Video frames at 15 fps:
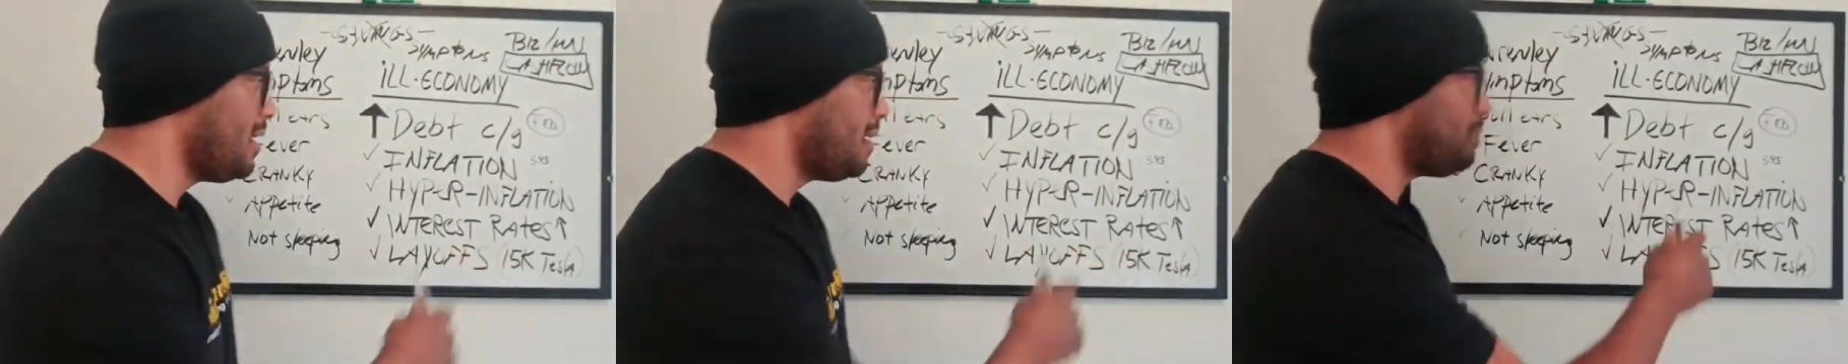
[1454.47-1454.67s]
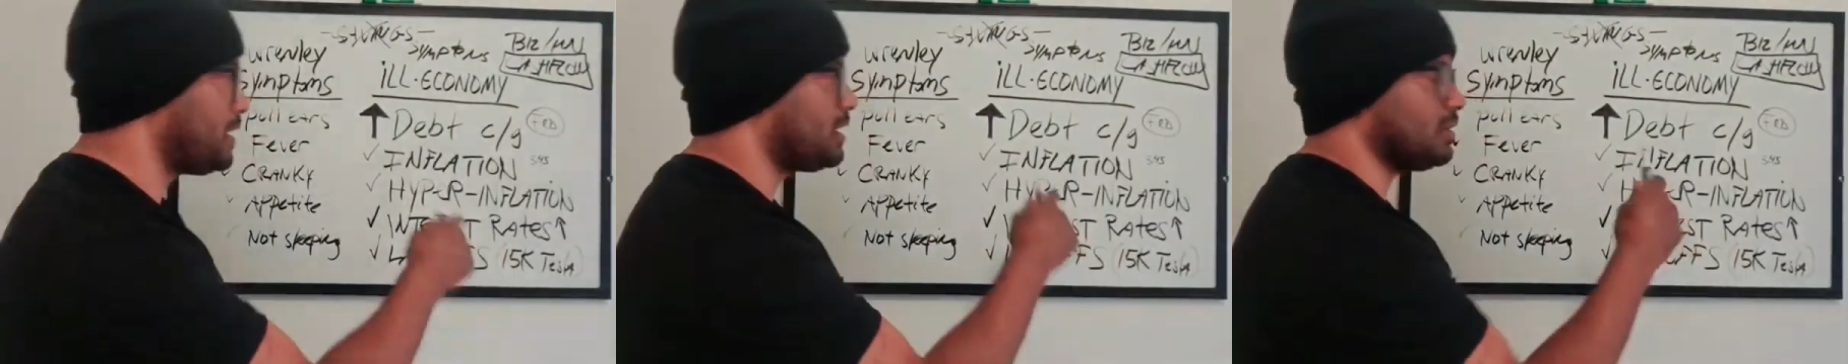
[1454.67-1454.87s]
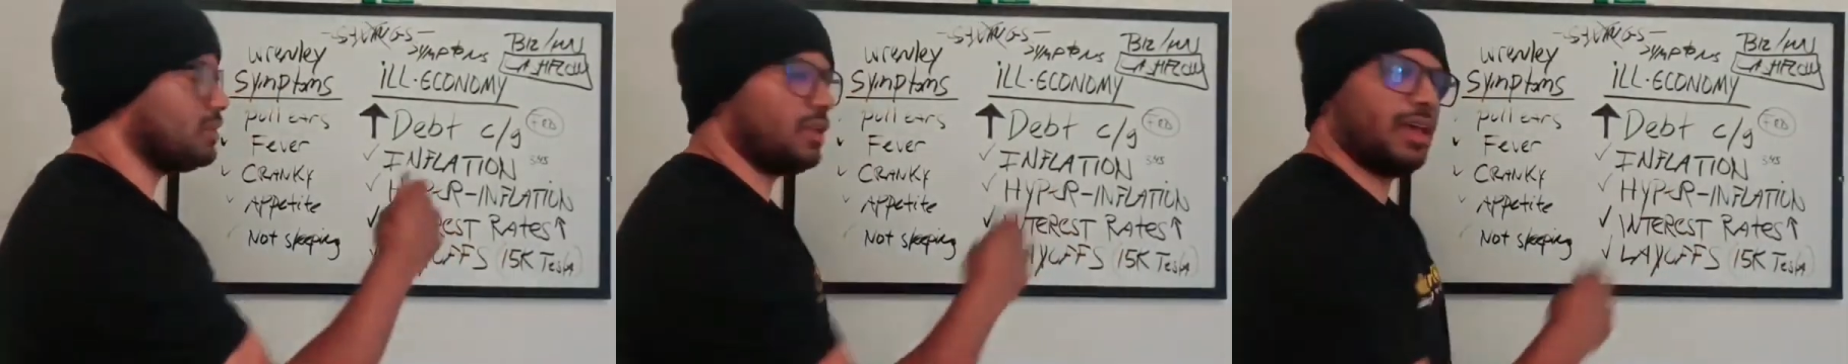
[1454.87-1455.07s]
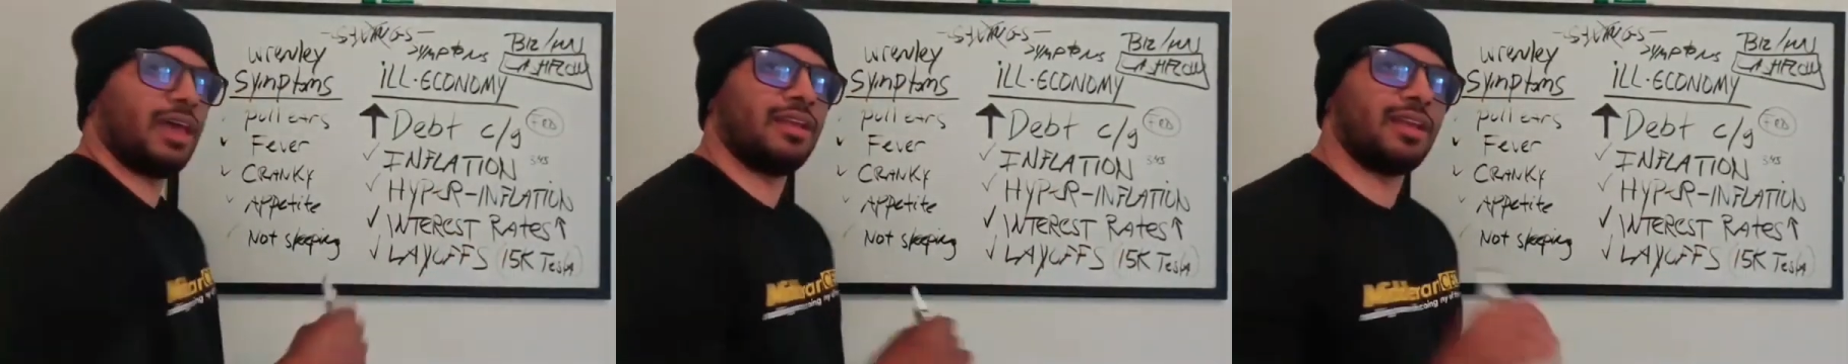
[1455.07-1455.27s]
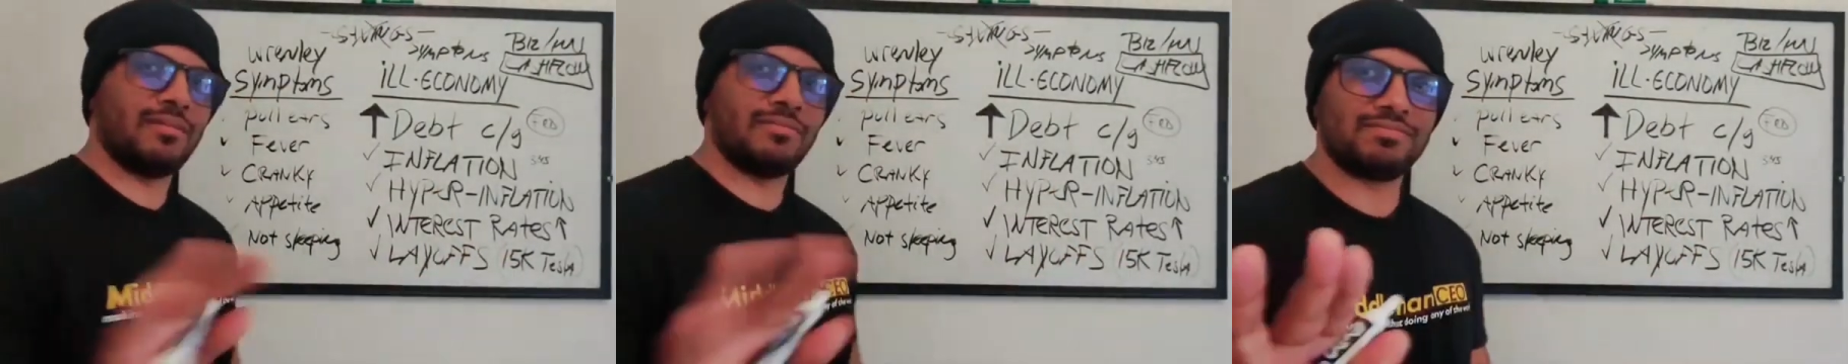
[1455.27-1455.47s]
Because
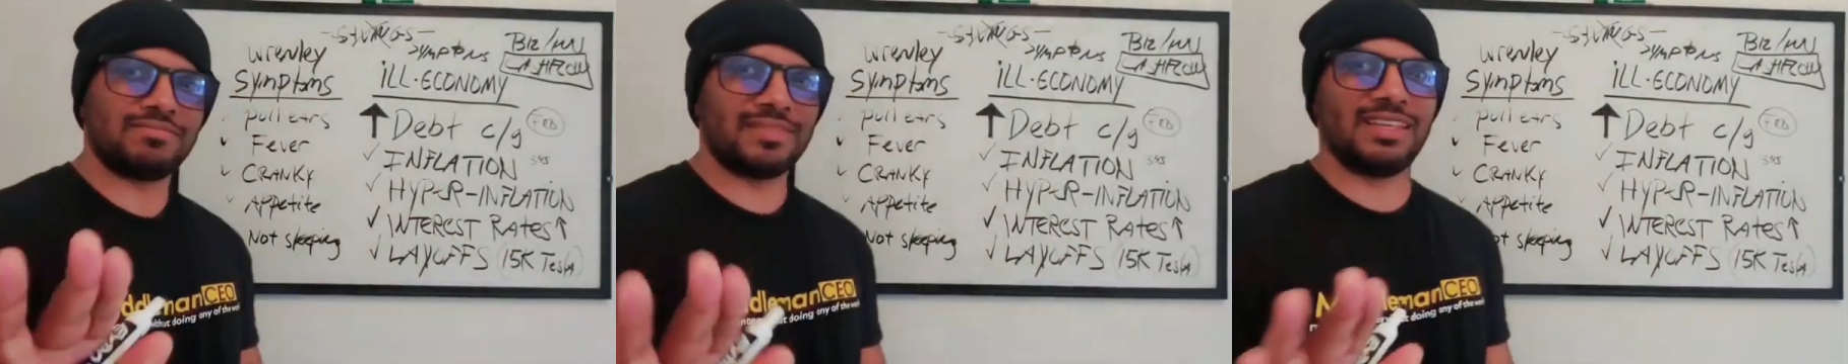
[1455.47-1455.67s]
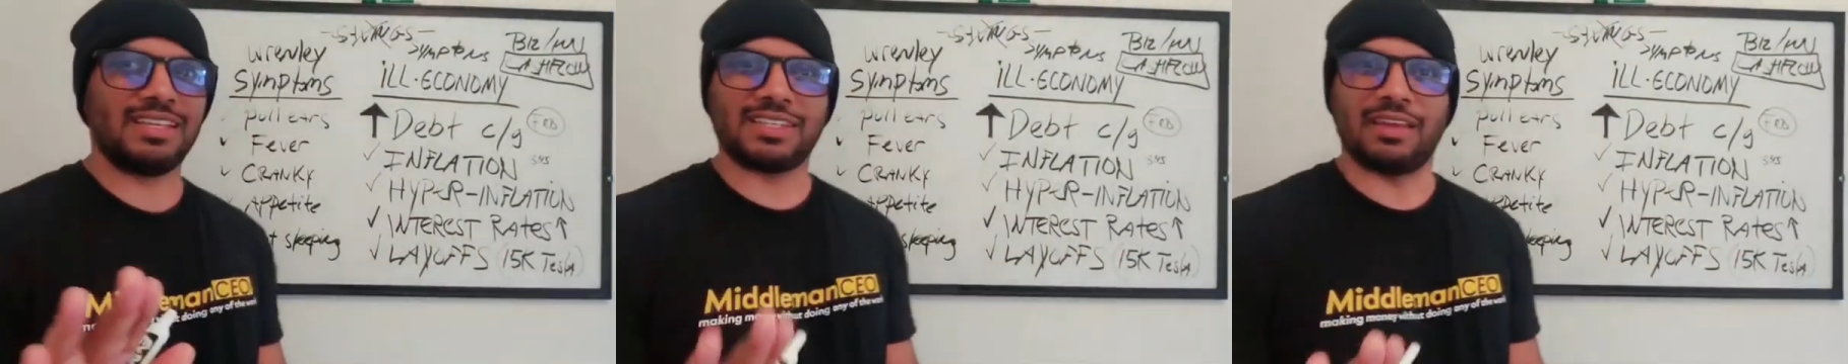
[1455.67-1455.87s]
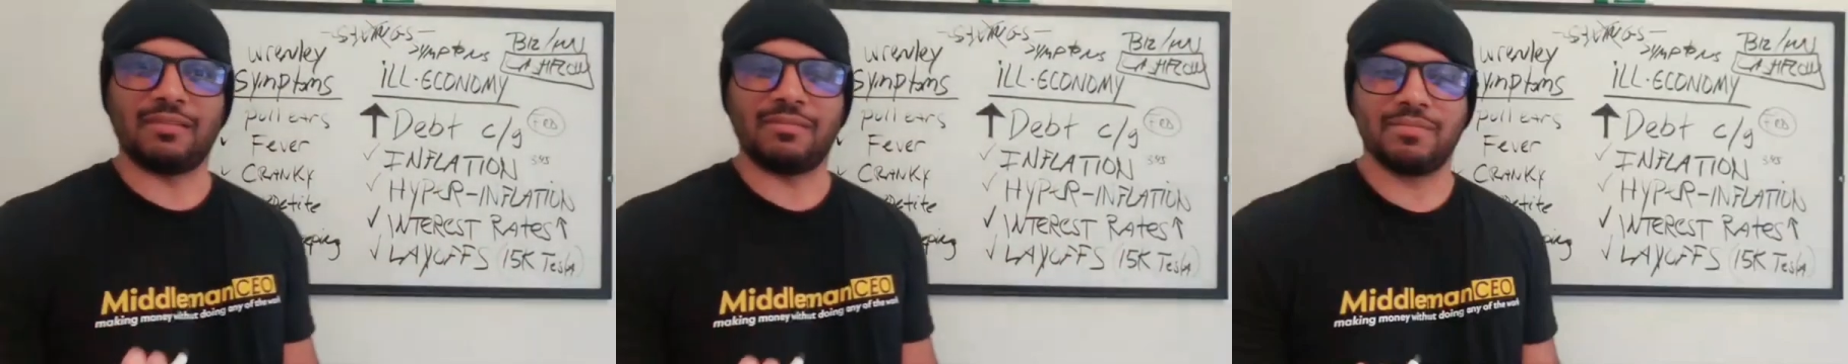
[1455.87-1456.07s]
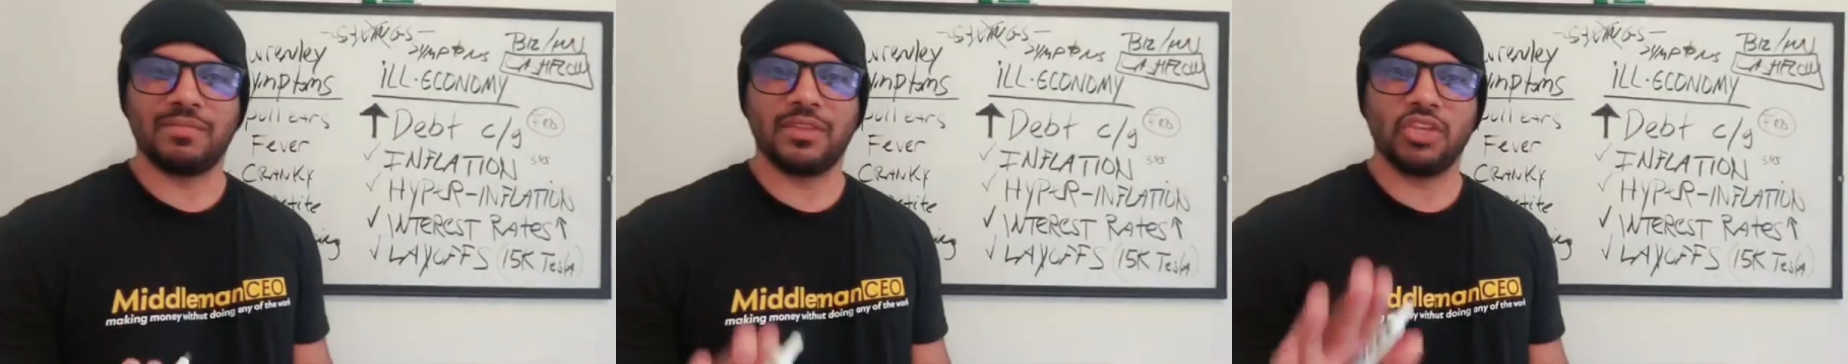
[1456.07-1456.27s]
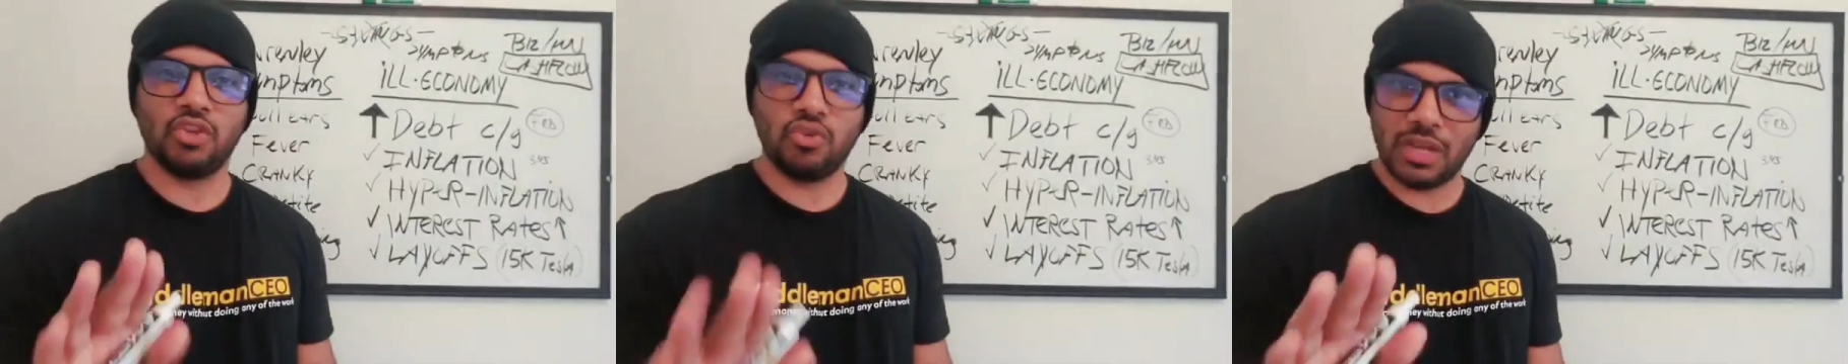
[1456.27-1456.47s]
and listen,
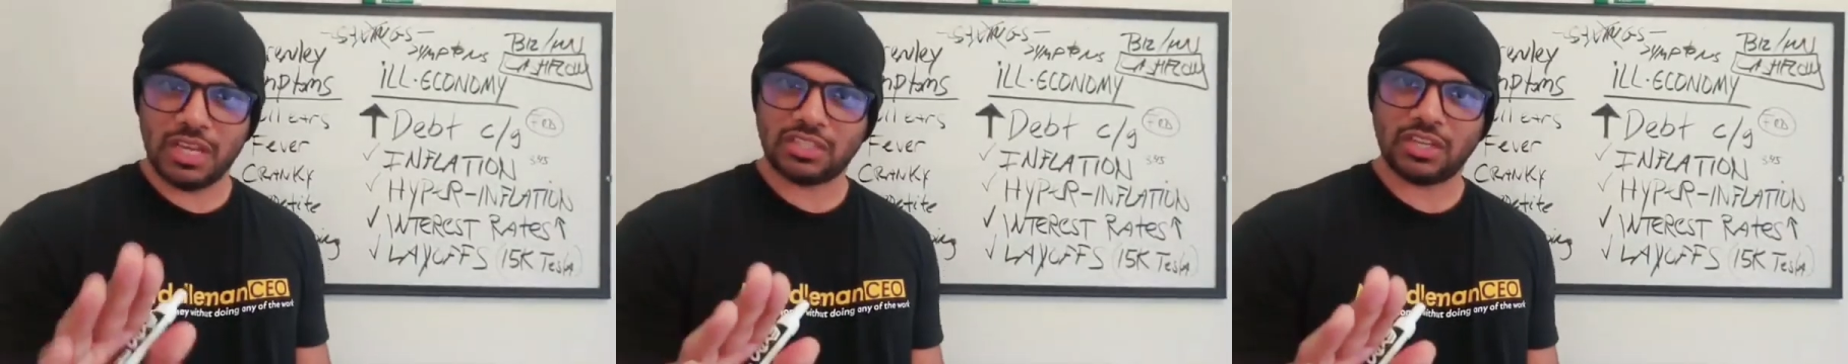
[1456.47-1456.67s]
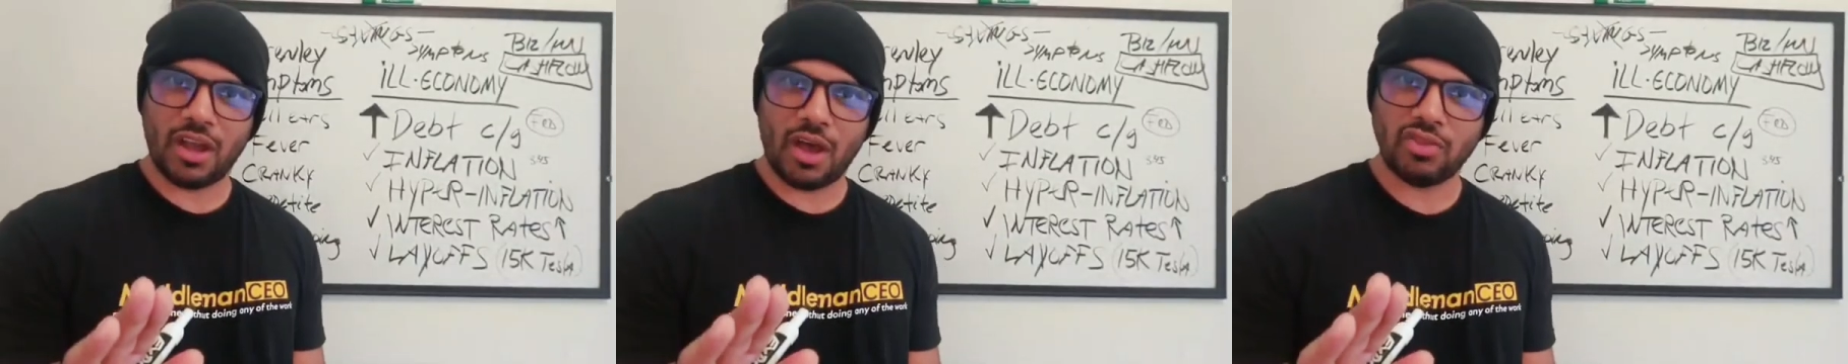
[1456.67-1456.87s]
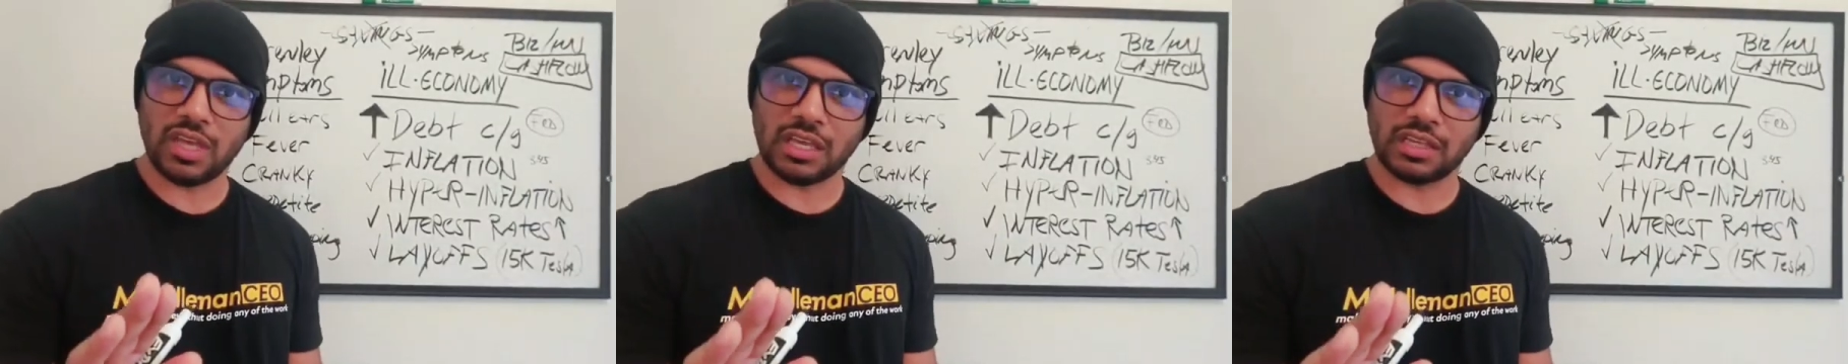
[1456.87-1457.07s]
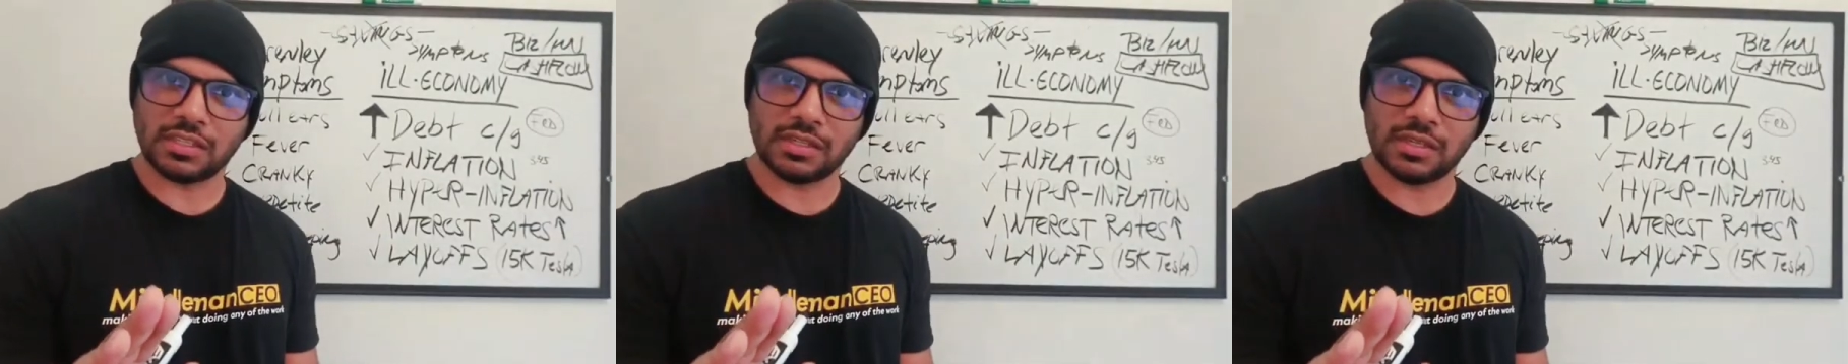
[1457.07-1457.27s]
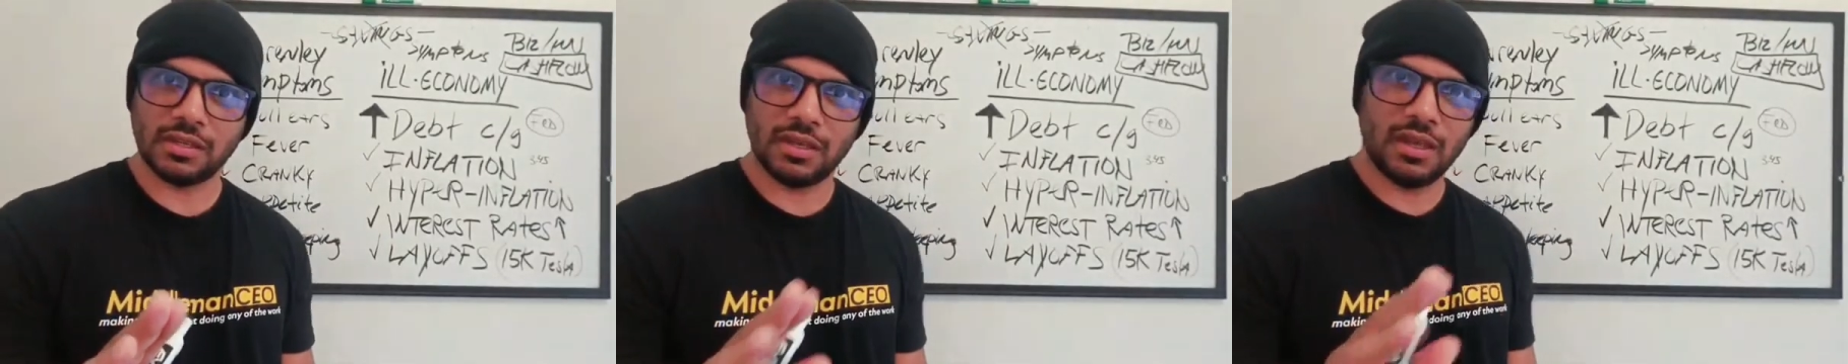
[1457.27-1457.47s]
you need to know
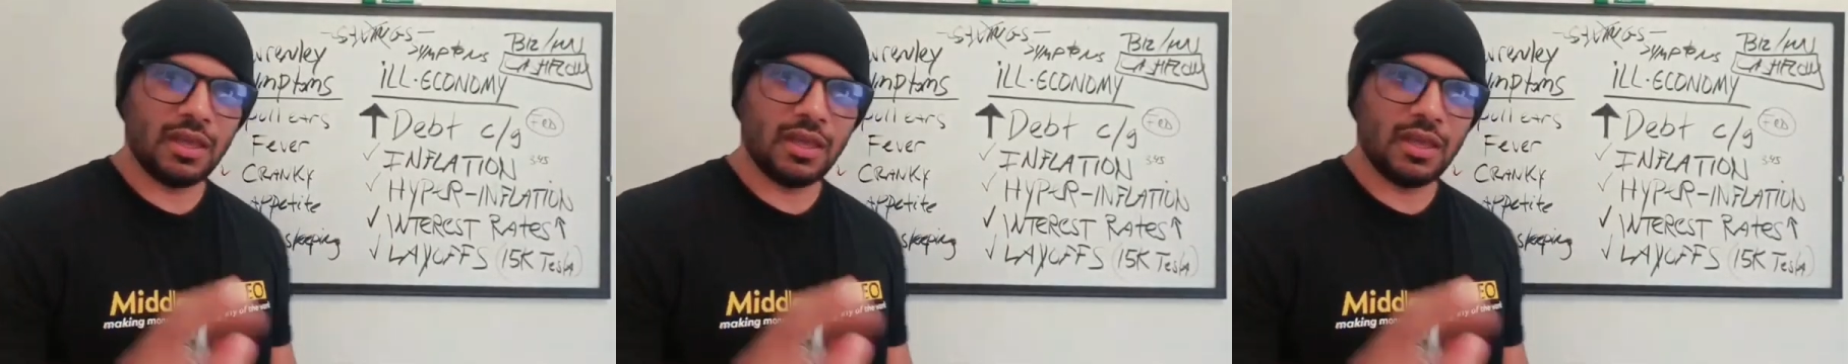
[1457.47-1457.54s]
this.